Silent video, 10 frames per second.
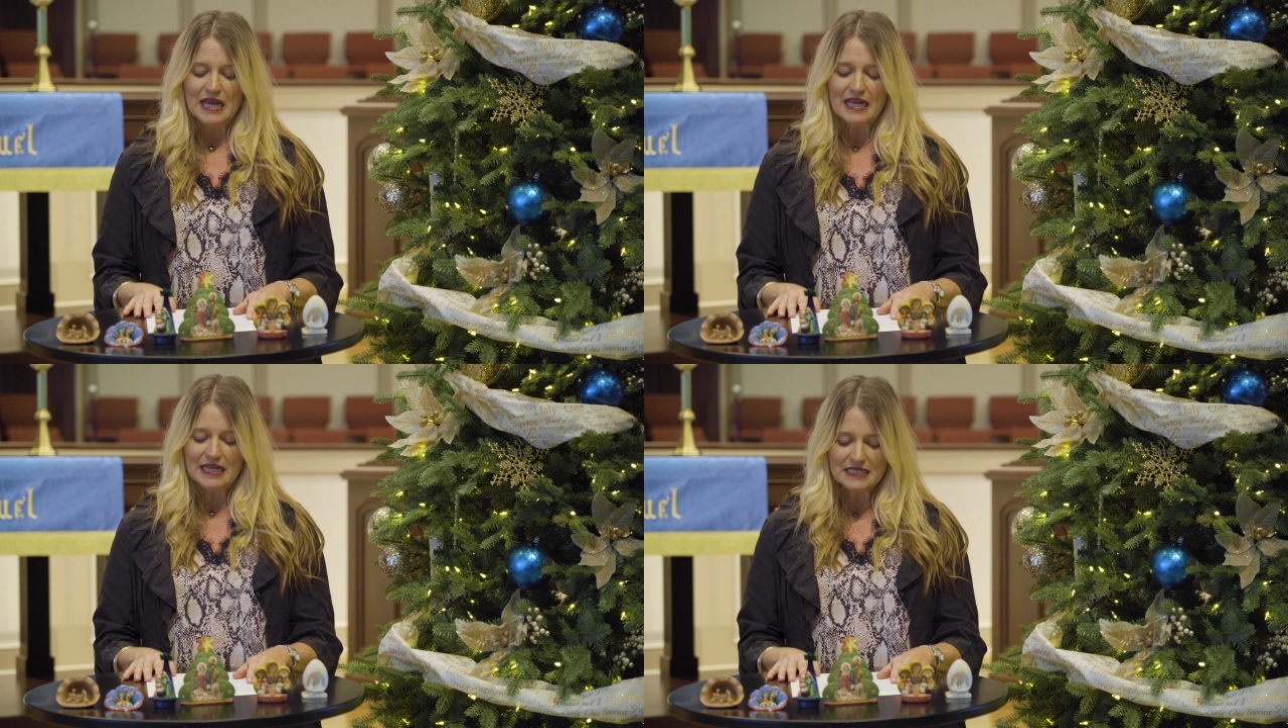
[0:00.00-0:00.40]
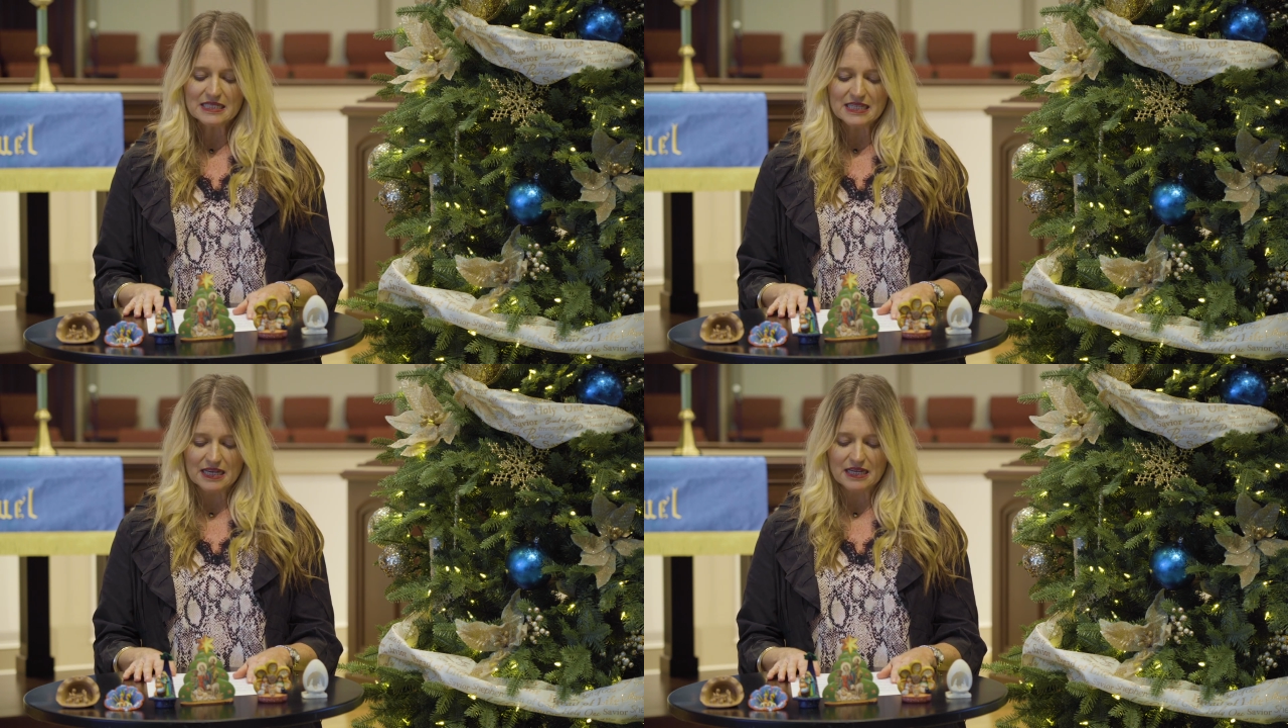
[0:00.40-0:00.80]
He
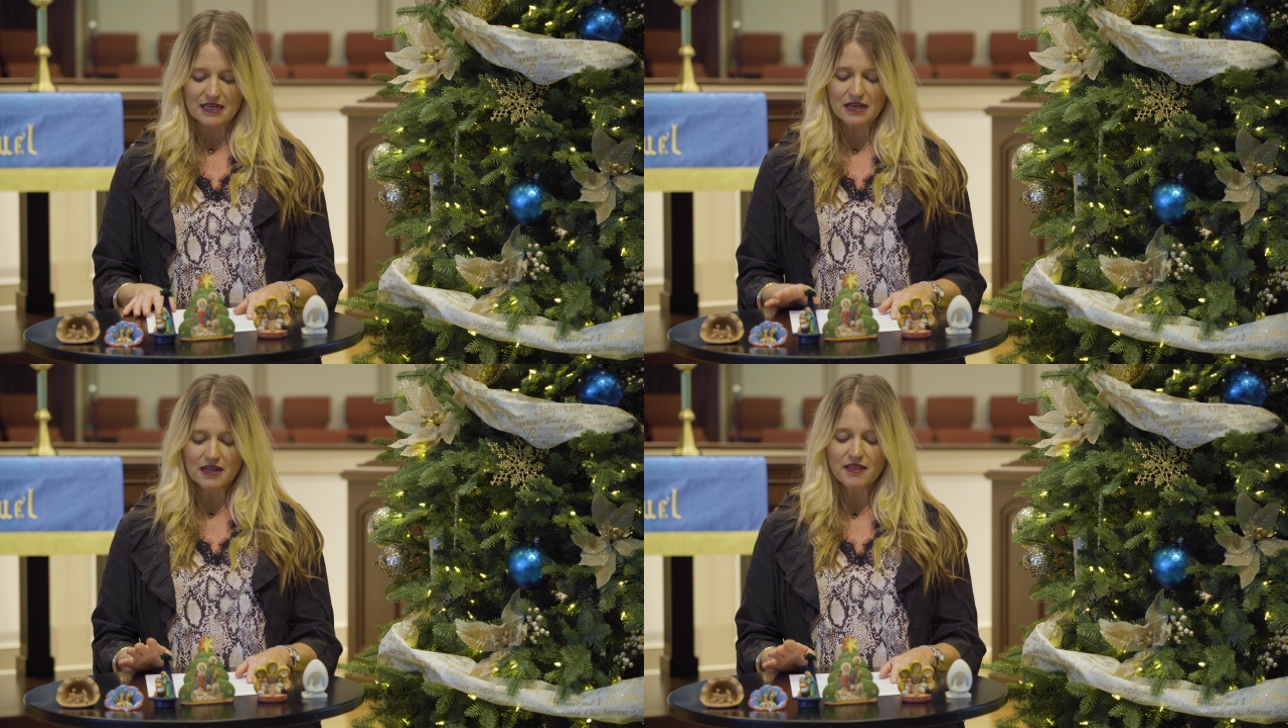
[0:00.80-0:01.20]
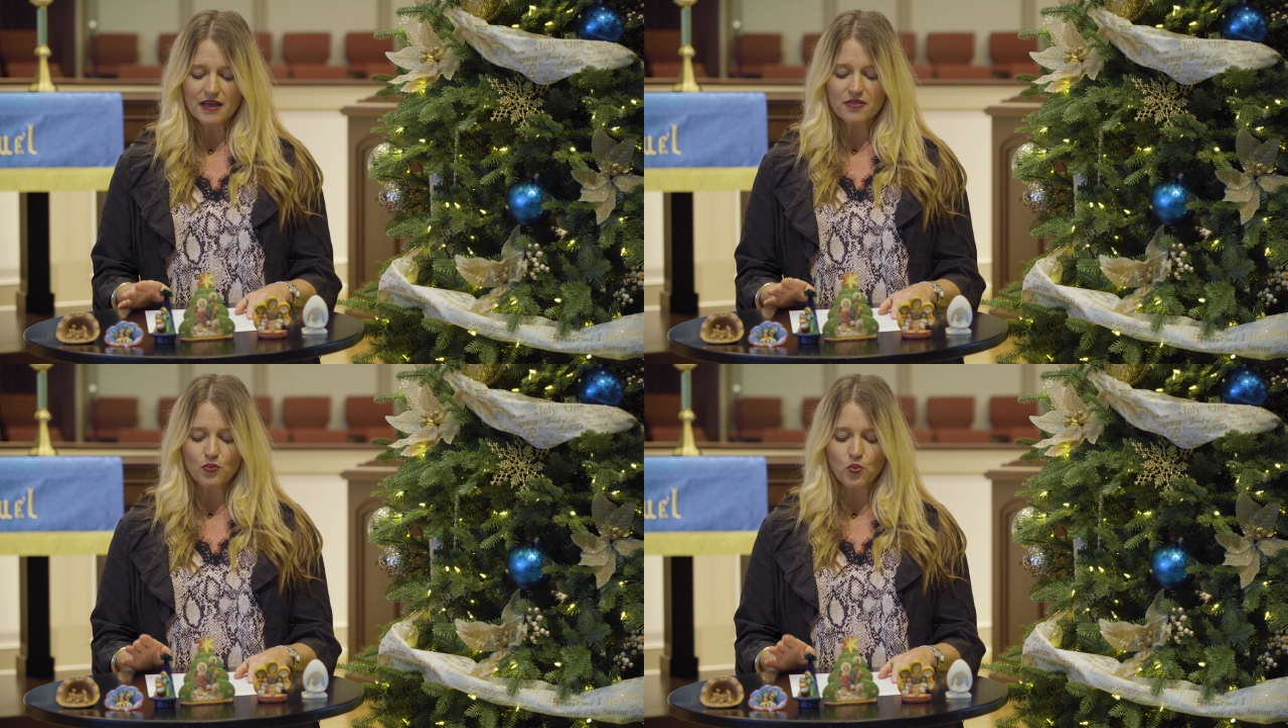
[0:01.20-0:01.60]
said
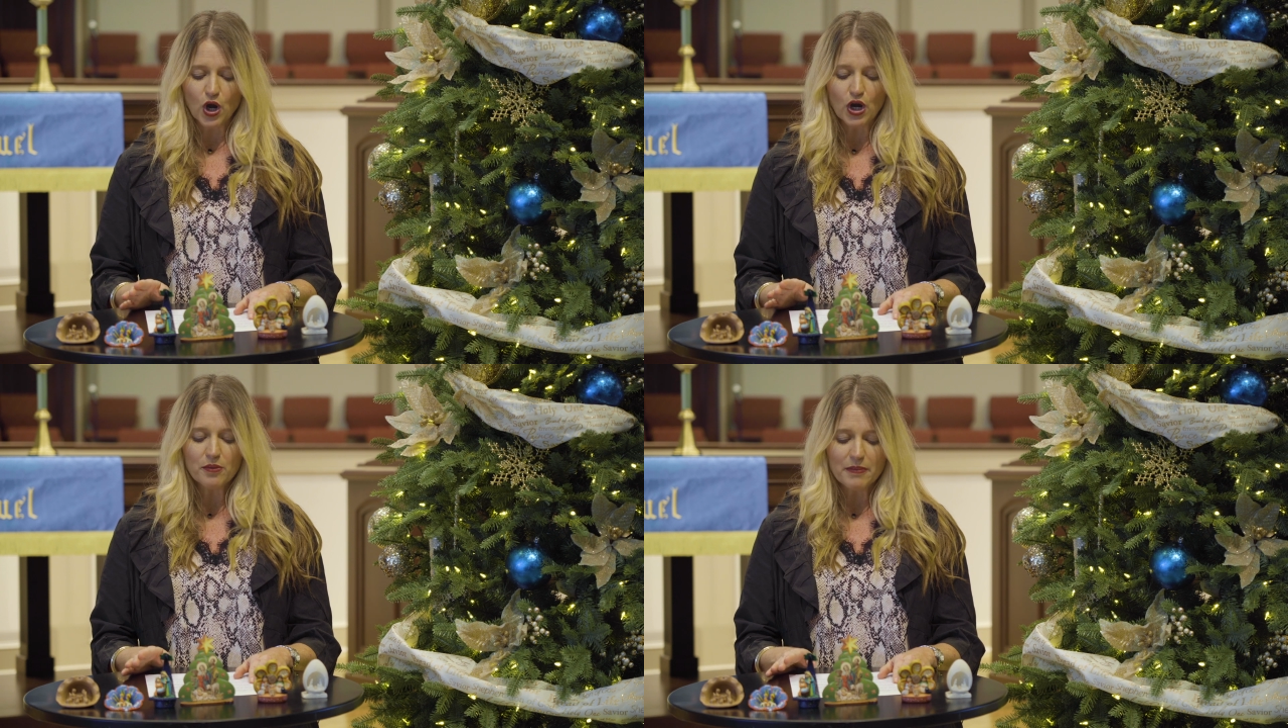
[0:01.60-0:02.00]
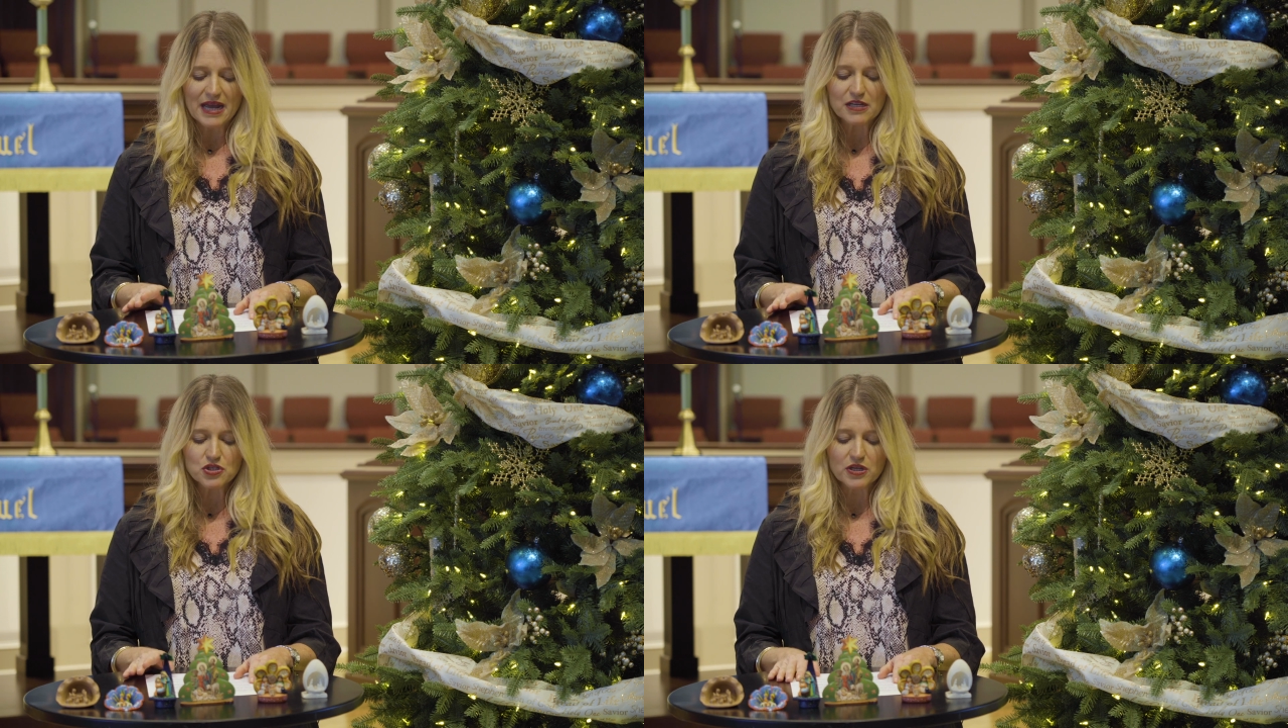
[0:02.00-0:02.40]
that the word manger